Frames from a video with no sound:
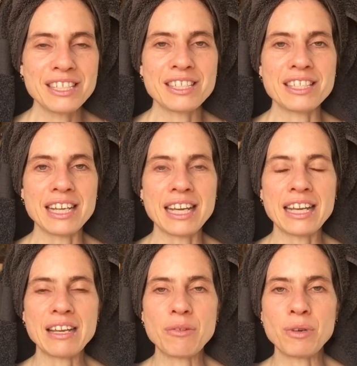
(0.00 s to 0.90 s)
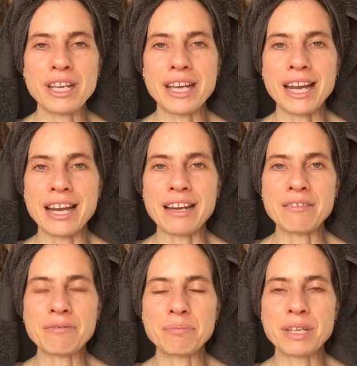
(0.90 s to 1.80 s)
Today we
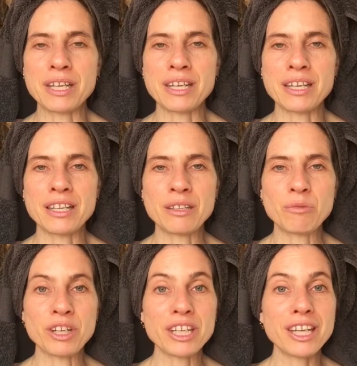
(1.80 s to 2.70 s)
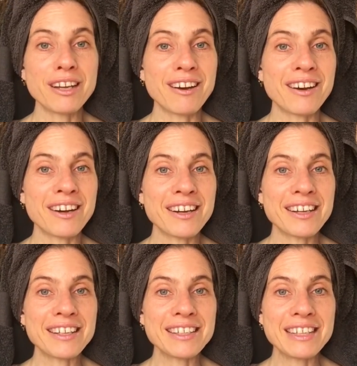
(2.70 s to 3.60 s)
have been working
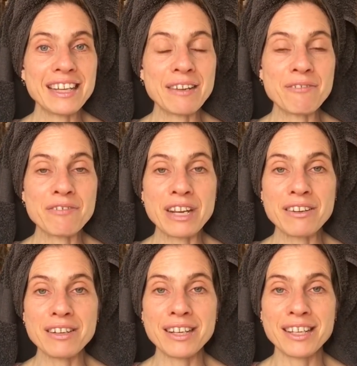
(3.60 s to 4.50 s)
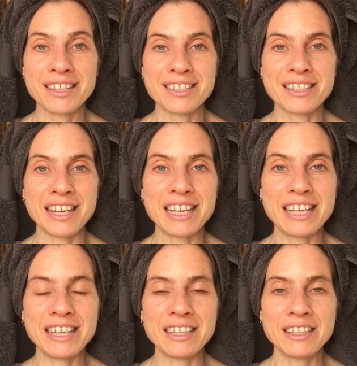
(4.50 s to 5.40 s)
on a very
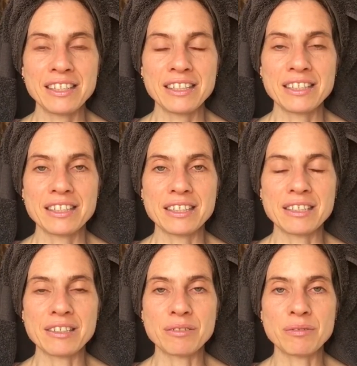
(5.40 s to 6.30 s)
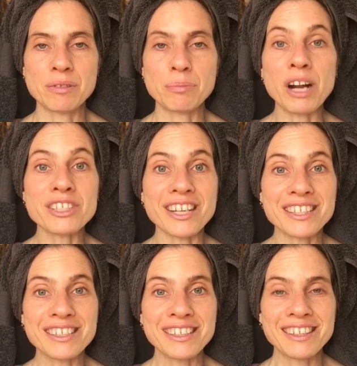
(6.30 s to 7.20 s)
exciting
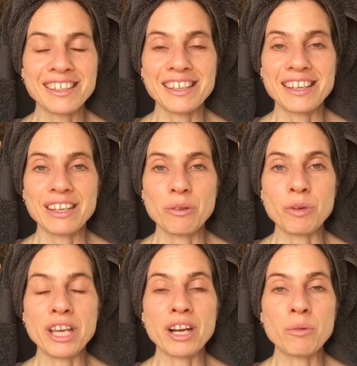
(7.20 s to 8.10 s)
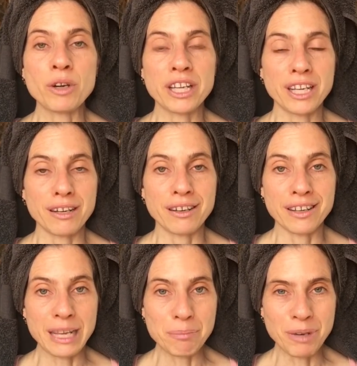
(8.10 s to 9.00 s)
project. We are working
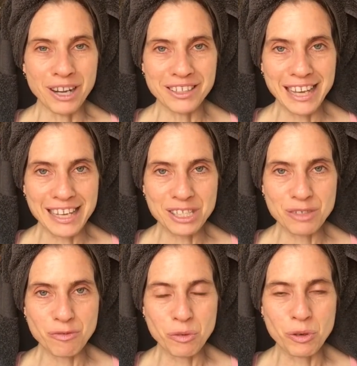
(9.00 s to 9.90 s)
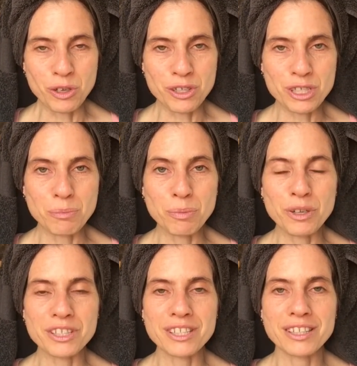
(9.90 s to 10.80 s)
on a podcast for
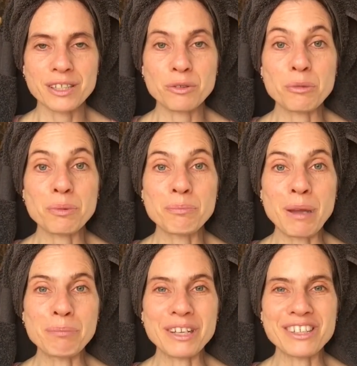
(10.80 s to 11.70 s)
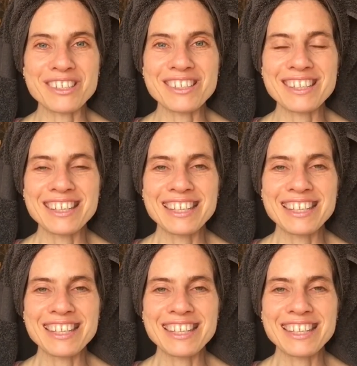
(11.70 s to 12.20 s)
support group members.